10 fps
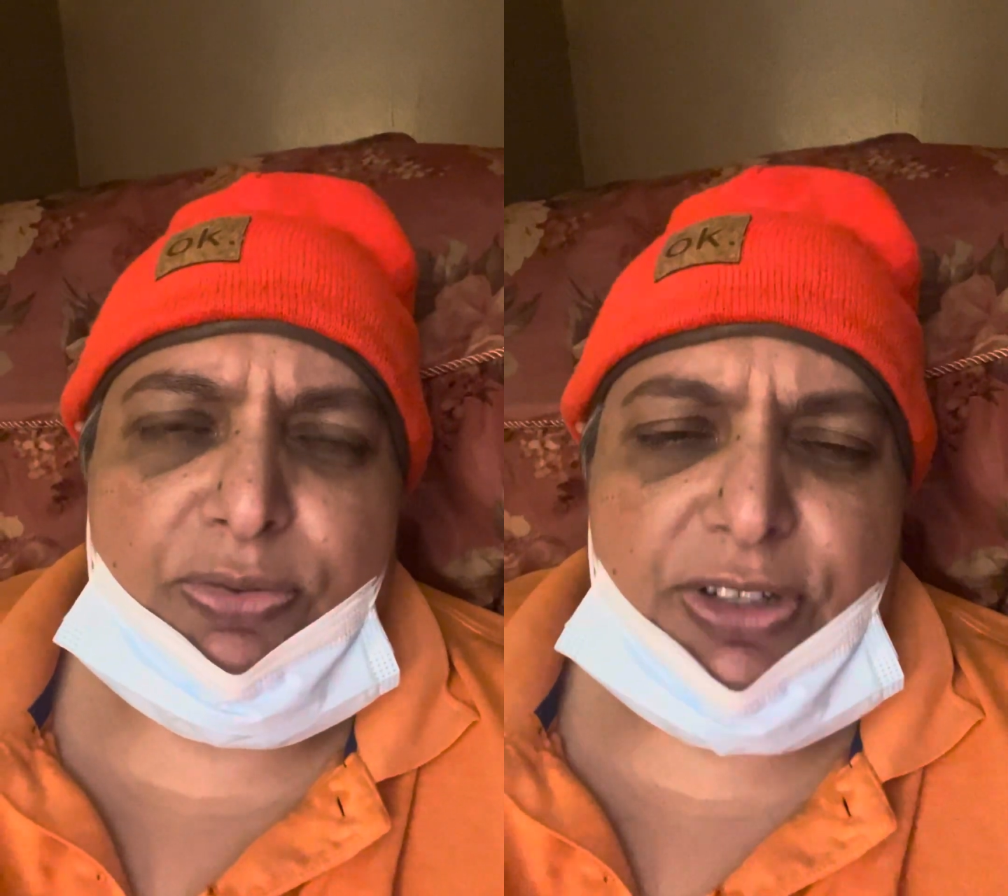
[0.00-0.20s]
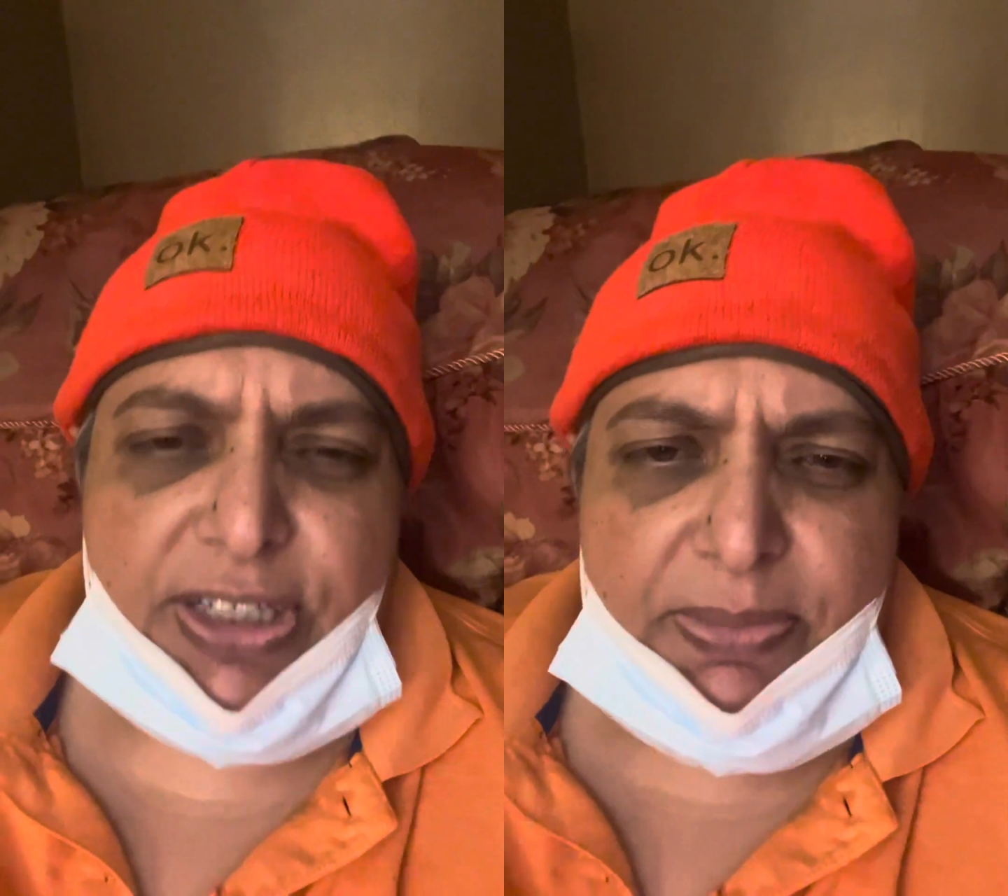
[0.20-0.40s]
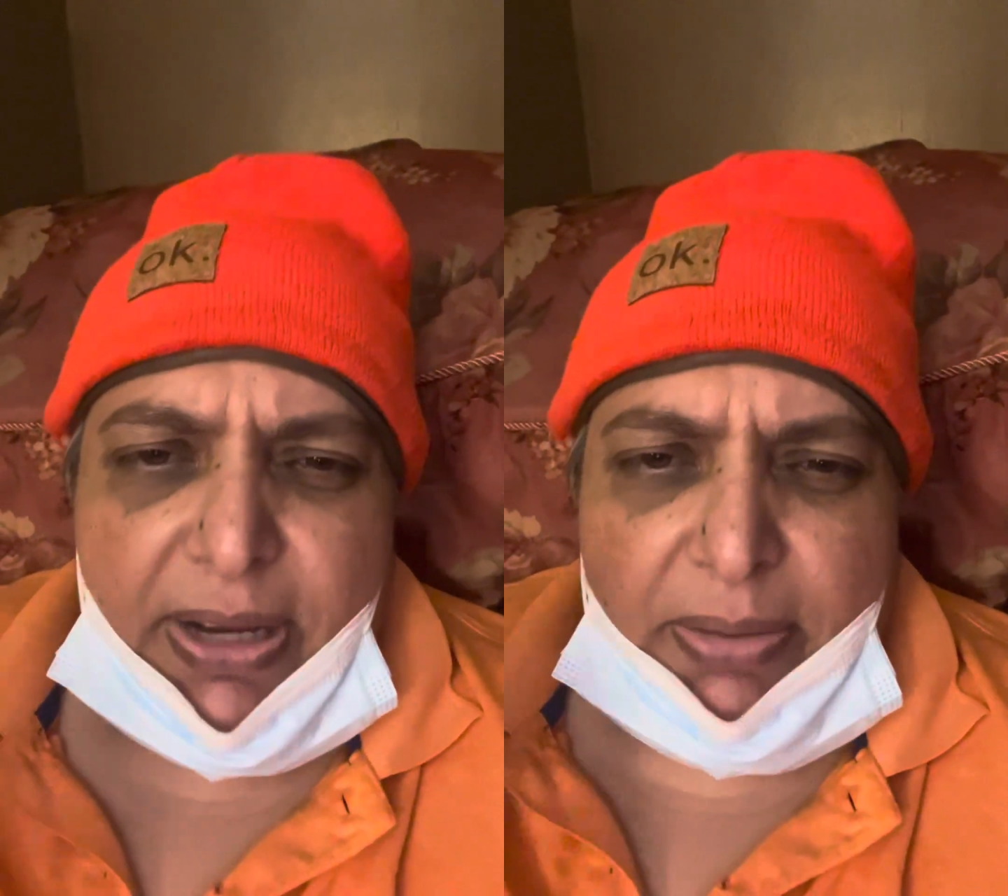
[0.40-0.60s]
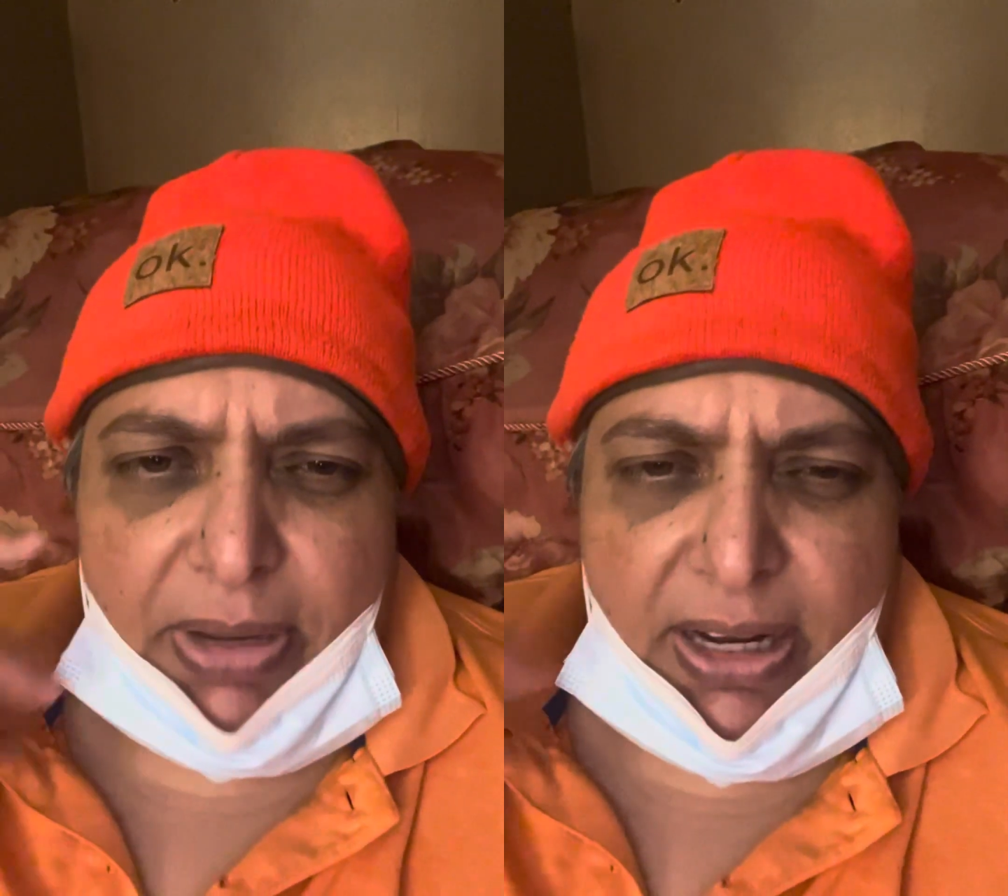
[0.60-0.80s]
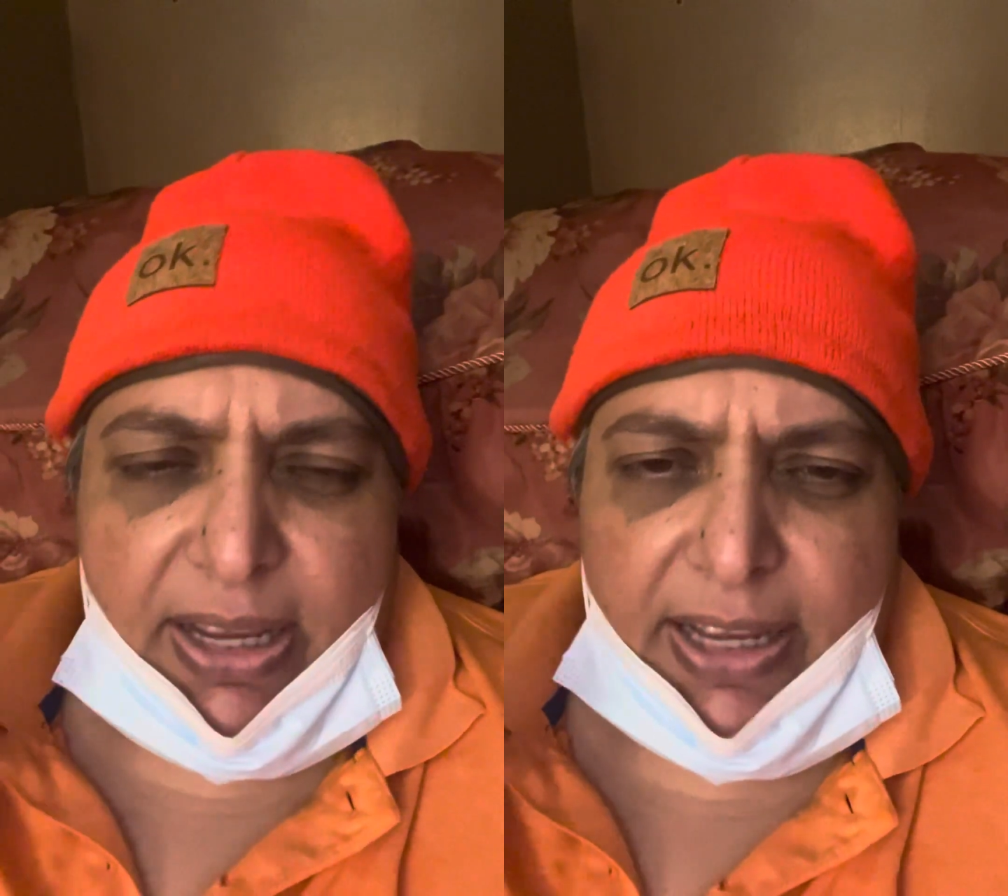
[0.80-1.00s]
You see, me, I'm
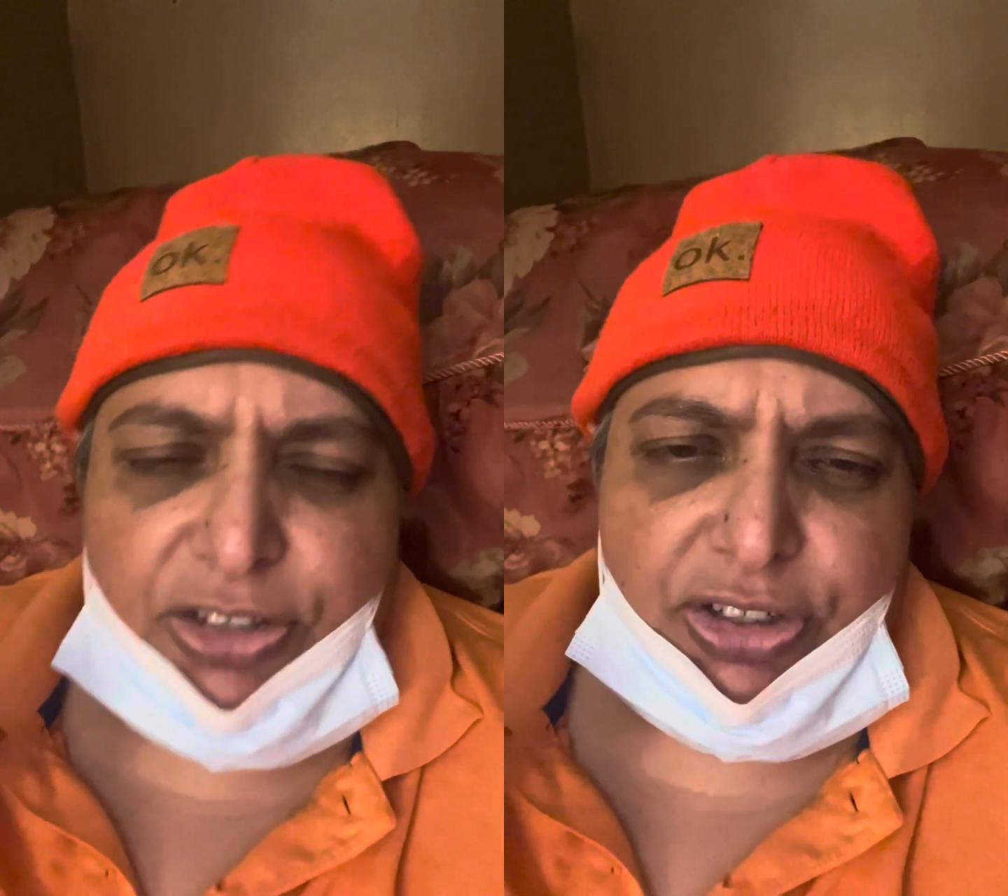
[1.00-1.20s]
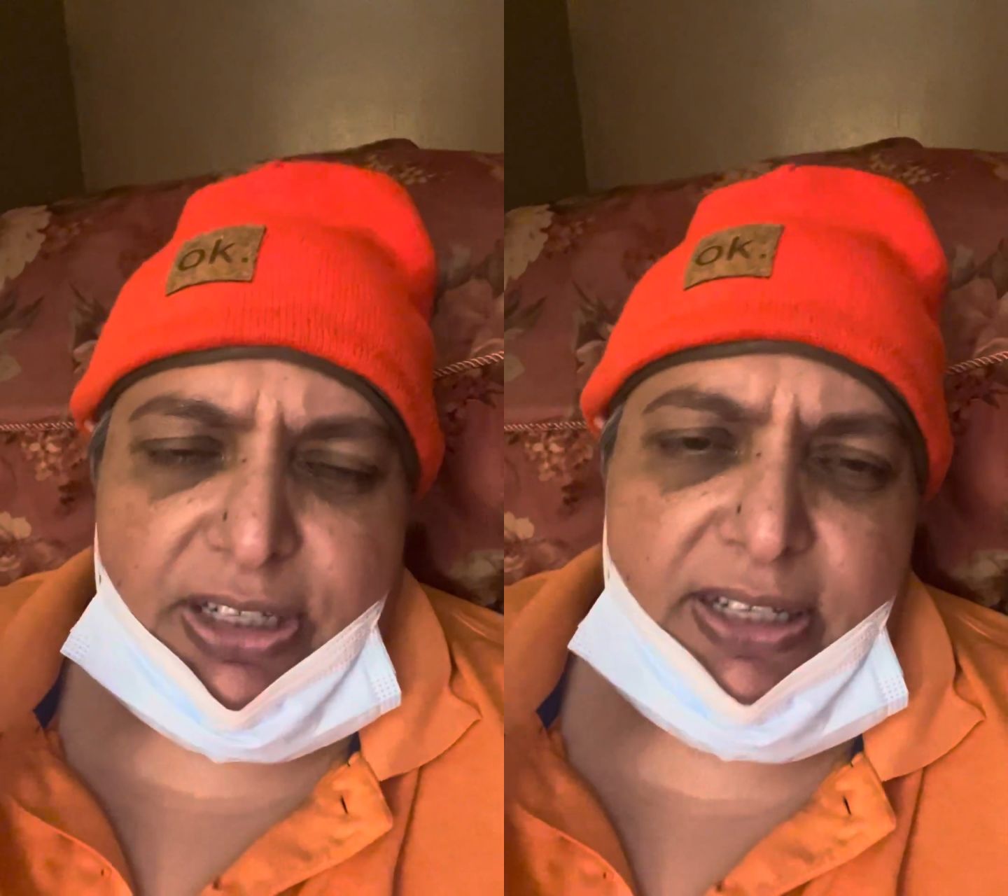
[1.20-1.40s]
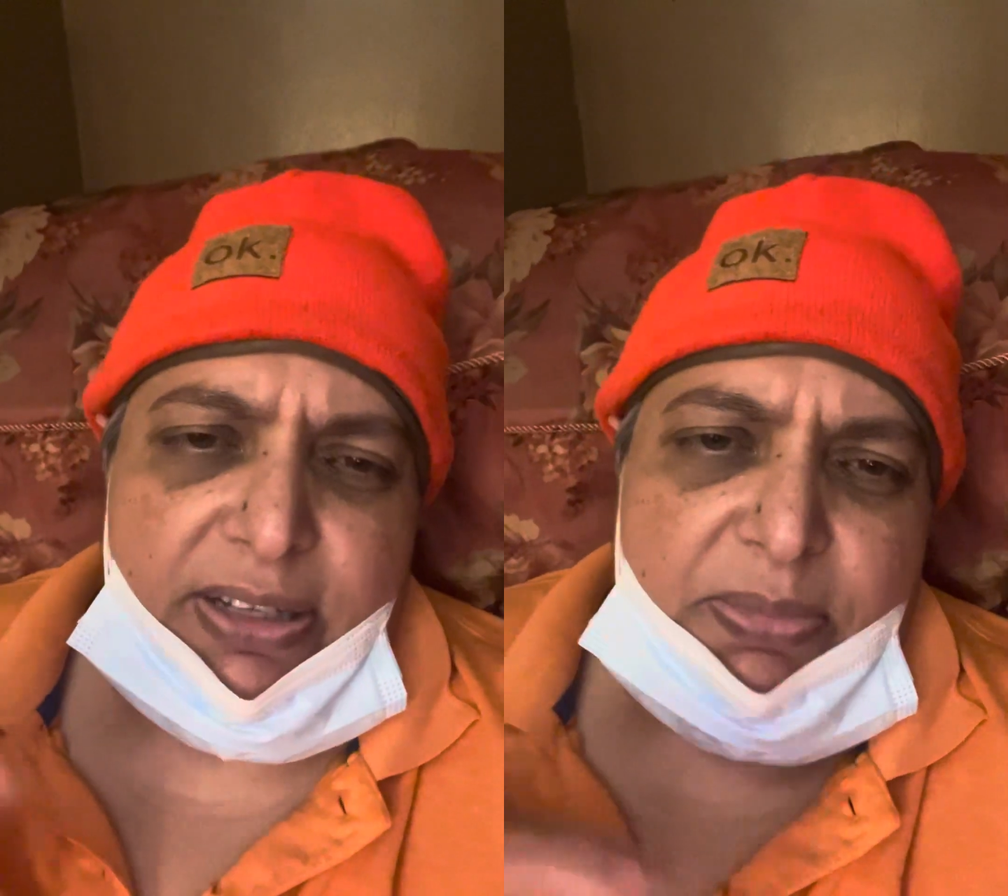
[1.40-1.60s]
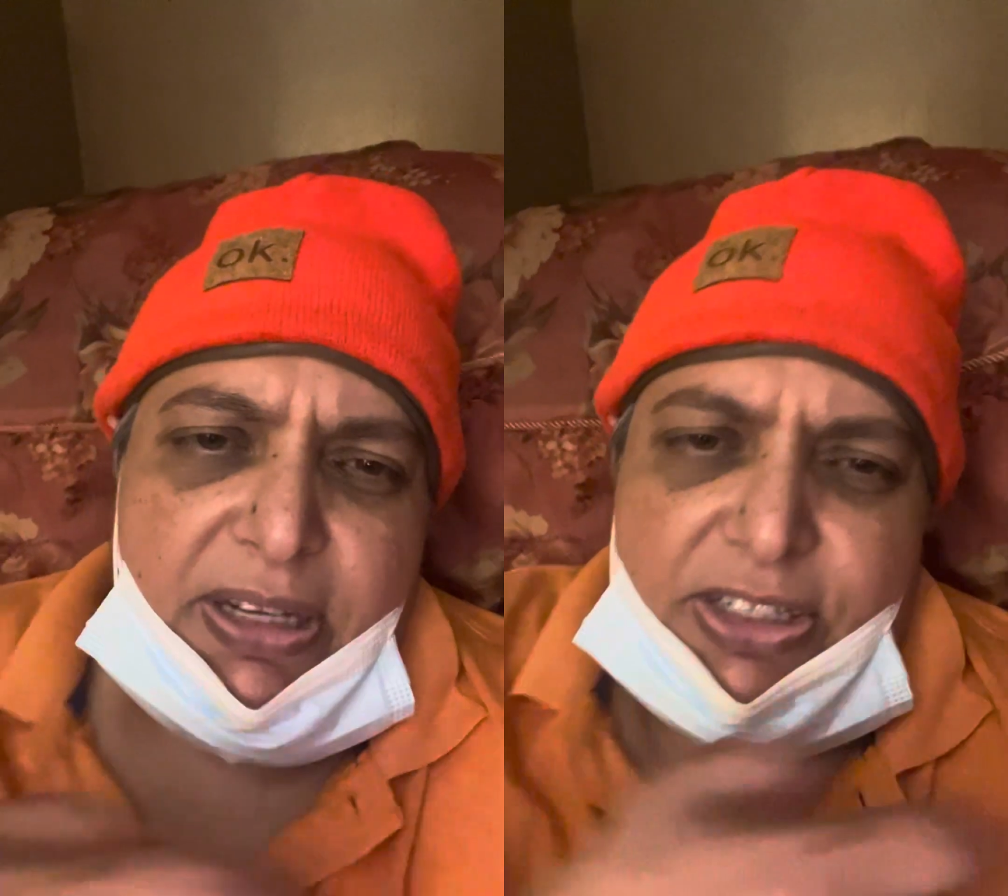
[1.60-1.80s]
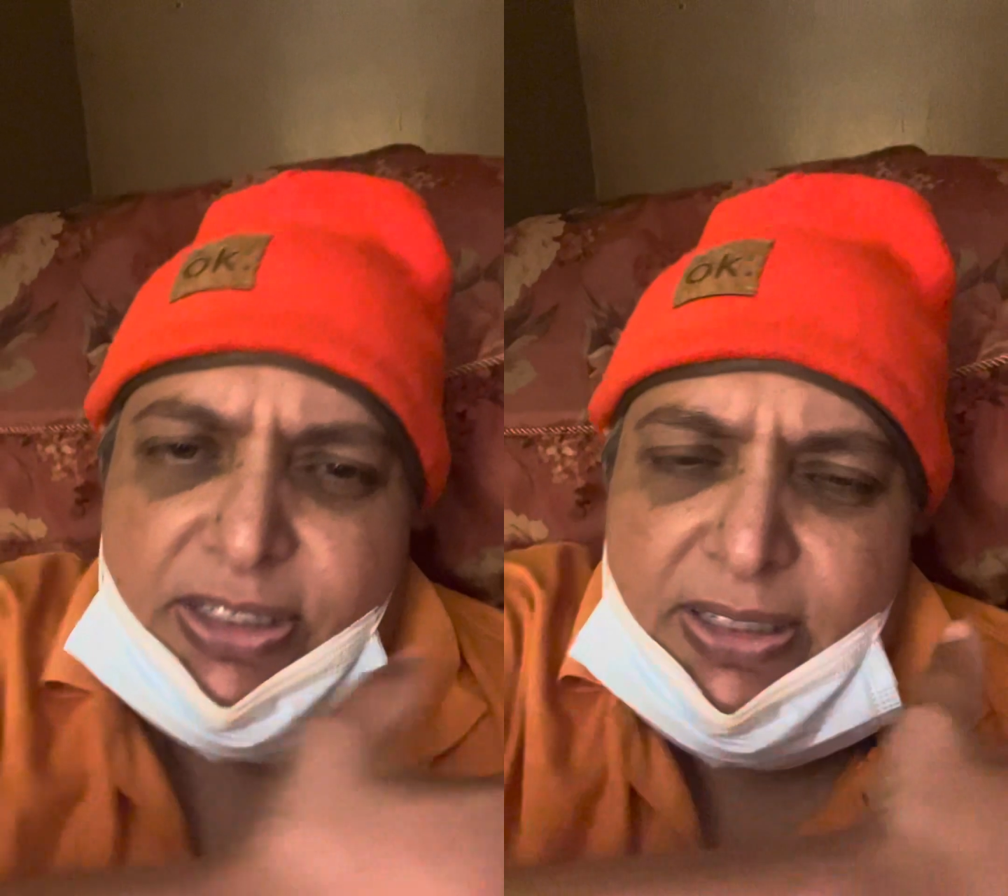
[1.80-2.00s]
getting agitated
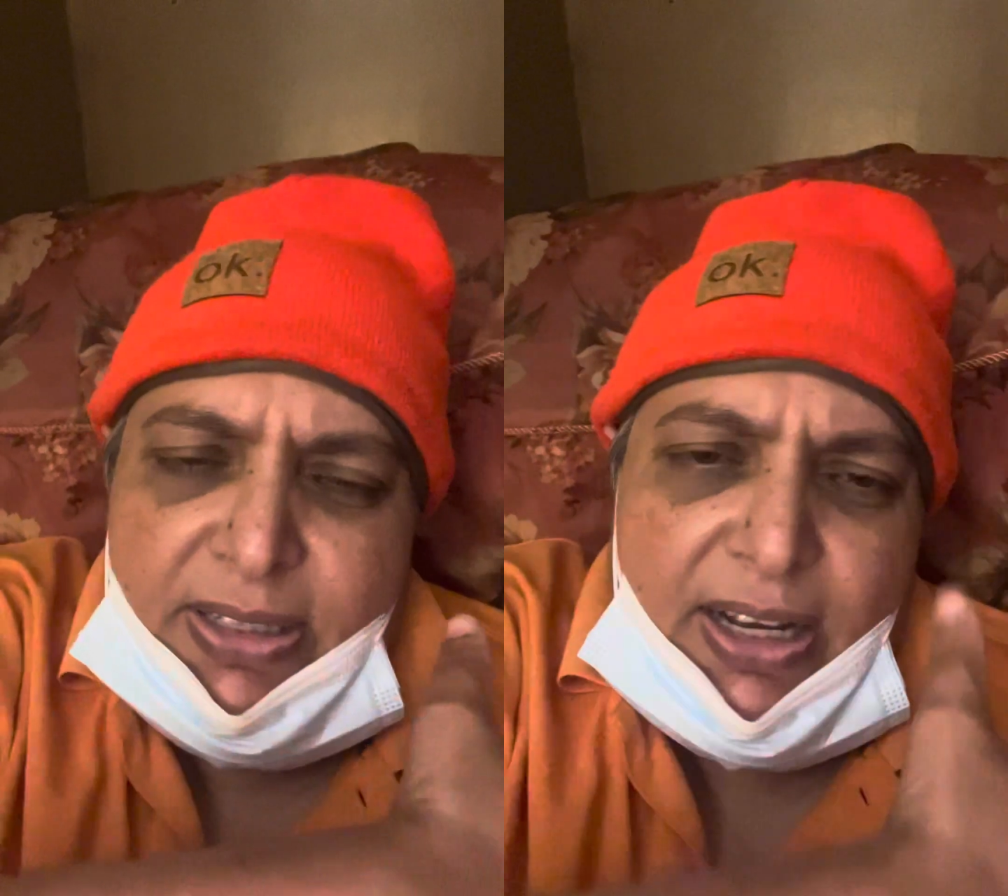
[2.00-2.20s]
because